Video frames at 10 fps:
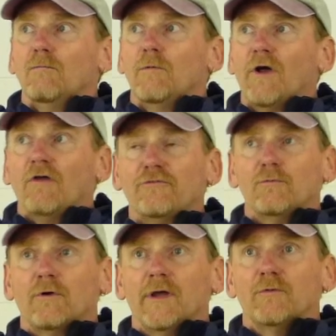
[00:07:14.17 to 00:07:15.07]
We
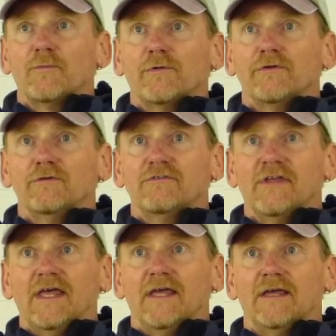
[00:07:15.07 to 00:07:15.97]
also were able to
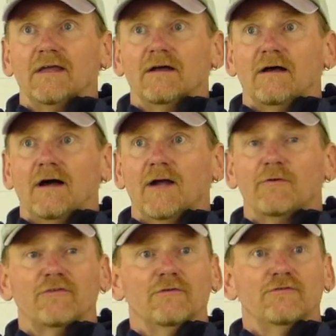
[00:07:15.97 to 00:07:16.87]
produce a
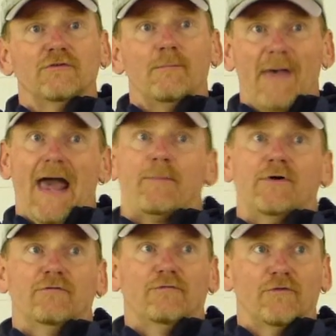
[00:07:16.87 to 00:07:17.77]
high-resolution map
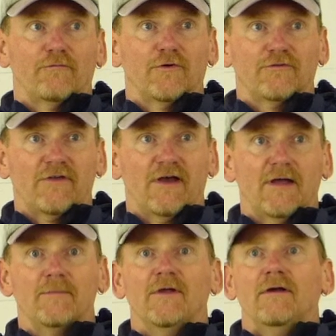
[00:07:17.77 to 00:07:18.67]
for the first time.
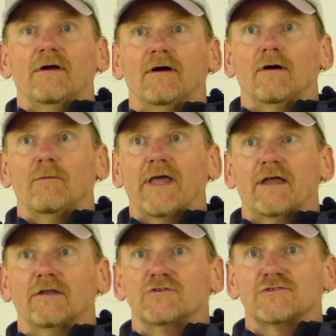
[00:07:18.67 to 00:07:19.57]
We
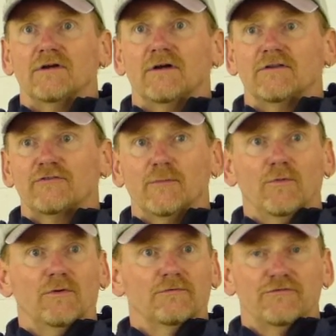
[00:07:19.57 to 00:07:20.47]
had a
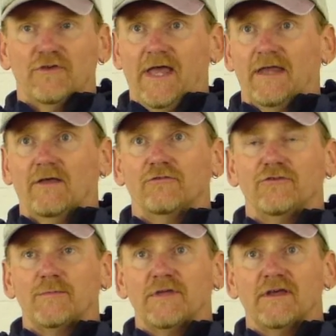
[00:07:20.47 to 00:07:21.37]
Trimble handheld
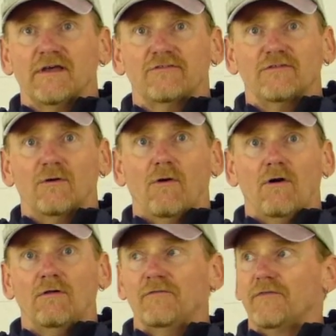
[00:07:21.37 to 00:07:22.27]
GPS, so
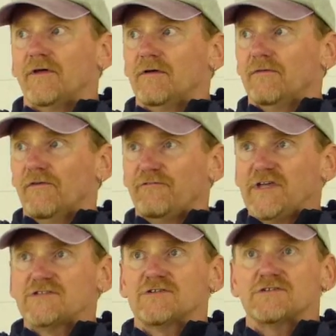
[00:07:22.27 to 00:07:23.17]
all of the
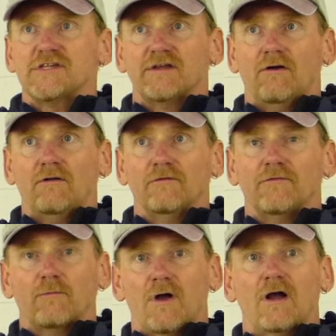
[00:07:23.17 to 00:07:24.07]
features and all of
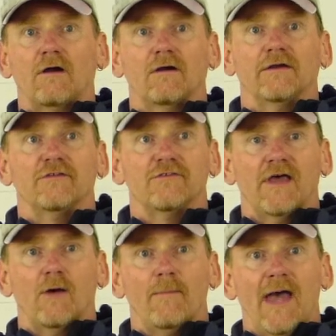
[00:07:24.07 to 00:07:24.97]
the rock art is
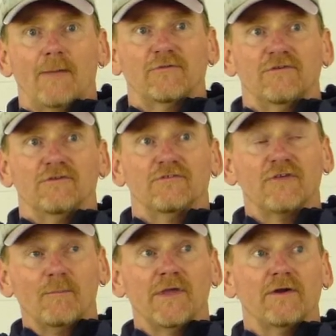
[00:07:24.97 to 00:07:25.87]
now mapped to
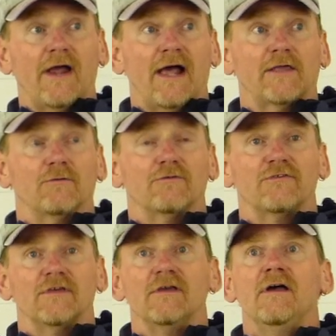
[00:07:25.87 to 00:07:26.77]
sub-meter
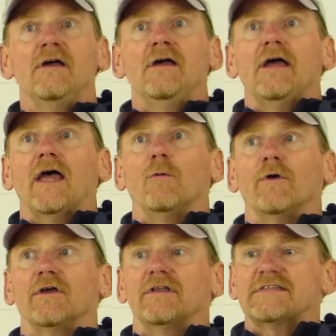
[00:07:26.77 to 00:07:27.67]
accuracy, and
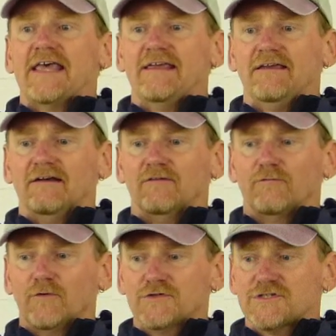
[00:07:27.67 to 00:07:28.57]
we're going to take a
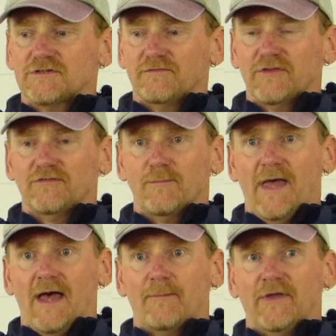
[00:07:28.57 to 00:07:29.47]
version of this
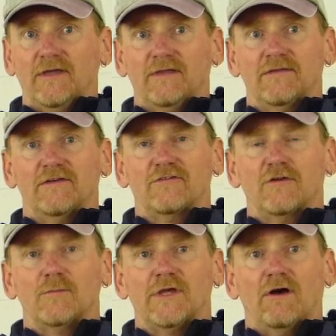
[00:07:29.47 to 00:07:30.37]
map that is
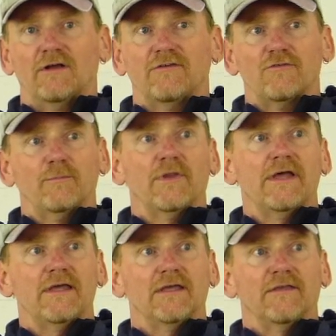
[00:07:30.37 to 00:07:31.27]
going to be on
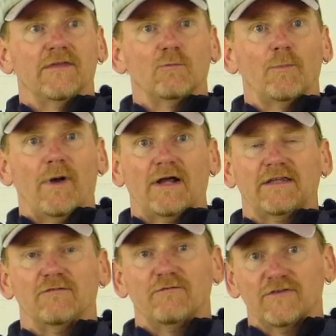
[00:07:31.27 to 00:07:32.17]
display in the
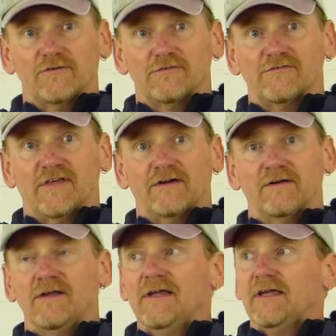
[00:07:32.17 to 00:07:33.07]
Wupatki Visitor
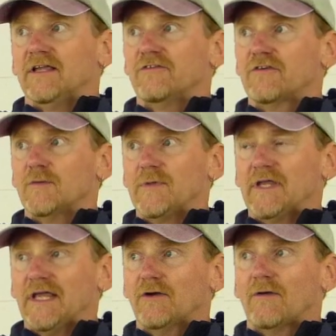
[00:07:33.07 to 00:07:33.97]
Center. It is going to be
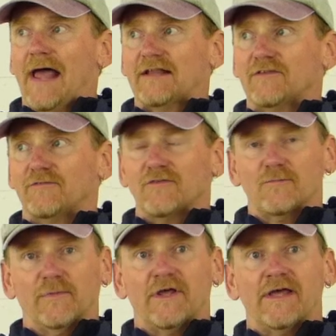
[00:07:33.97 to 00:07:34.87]
an interactive
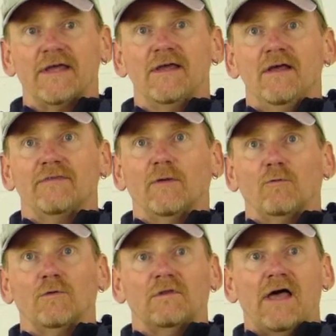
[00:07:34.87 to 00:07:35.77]
display that
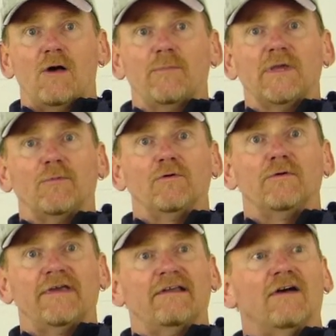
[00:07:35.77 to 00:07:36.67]
will allow people who
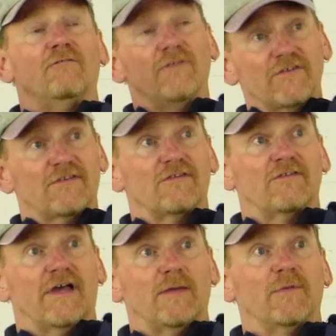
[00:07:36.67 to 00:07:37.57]
cannot visit the
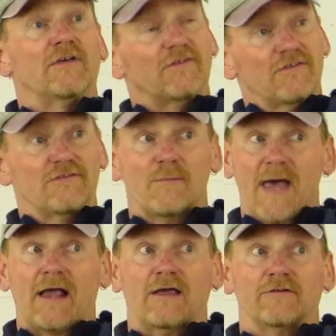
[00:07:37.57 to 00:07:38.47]
site, because this is the
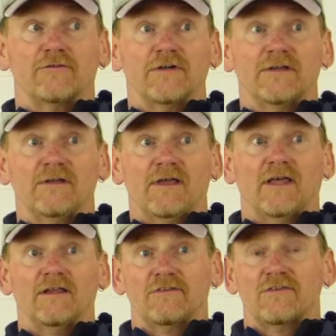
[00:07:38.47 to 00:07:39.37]
backcountry
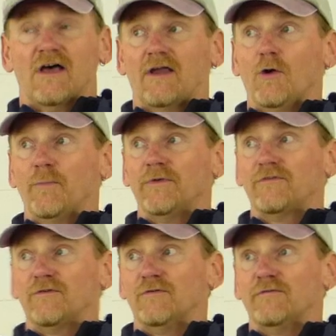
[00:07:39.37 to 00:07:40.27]
and it is not open
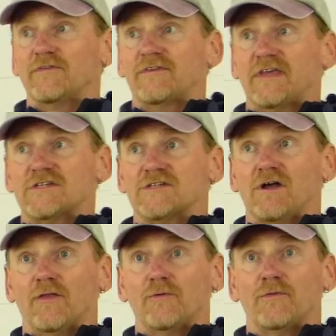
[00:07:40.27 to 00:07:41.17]
to visitation
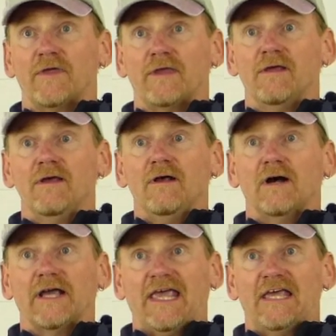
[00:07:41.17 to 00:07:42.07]
other than
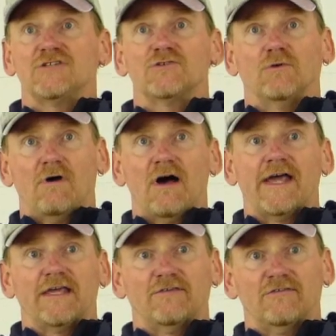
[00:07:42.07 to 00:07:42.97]
occasional
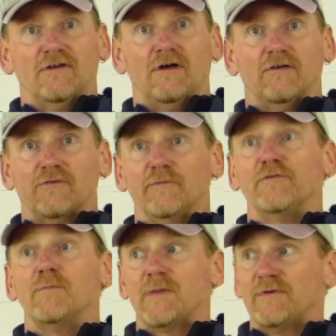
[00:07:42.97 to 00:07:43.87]
hikes. Some of
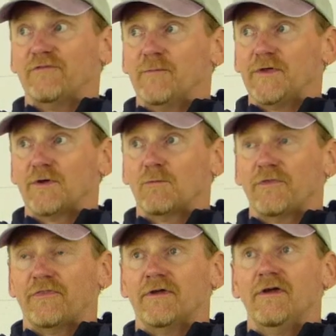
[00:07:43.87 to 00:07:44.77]
you may be familiar
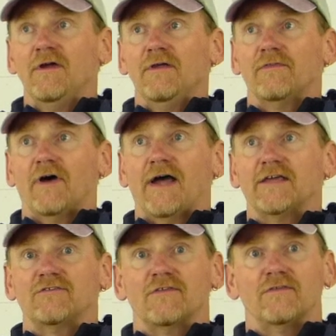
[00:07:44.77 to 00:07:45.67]
with the
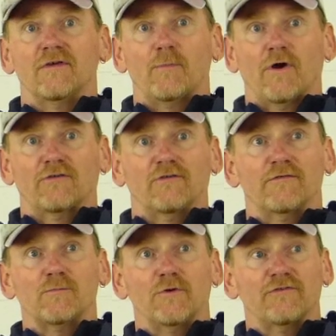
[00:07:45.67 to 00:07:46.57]
hikes that the Park
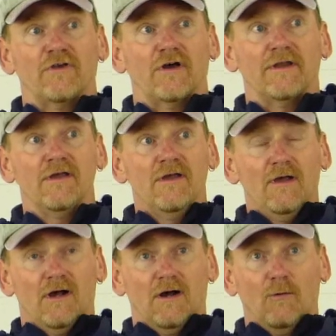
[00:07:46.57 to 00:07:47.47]
Service puts on
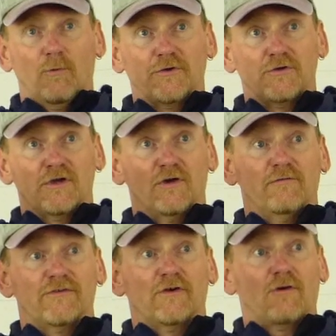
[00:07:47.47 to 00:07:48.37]
where you can go
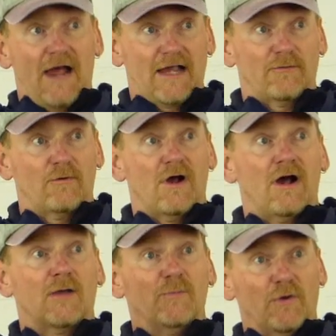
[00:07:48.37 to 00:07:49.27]
visit Kraken
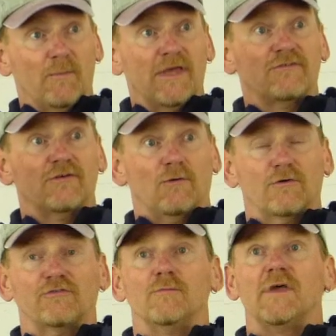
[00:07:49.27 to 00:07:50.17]
Rock, Middle Mesa,
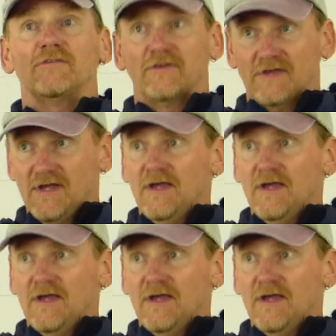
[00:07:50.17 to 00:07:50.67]
Horseshoe Mesa.